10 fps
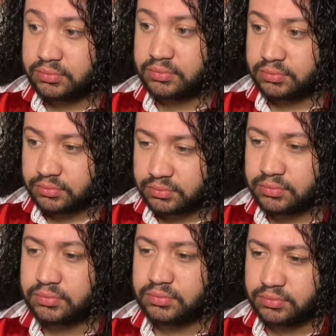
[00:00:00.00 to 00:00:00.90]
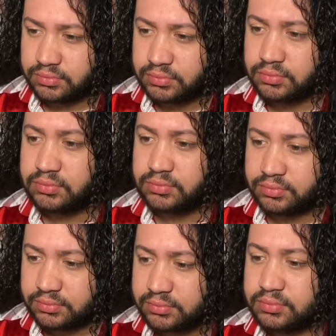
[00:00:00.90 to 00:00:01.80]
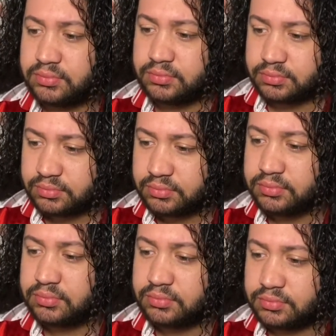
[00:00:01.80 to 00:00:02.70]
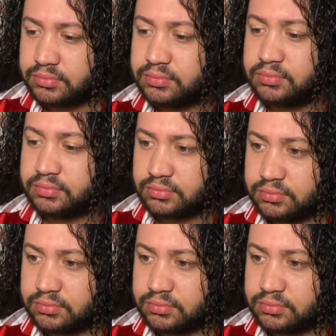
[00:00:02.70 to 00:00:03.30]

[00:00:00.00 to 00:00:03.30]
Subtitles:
(no one is talking)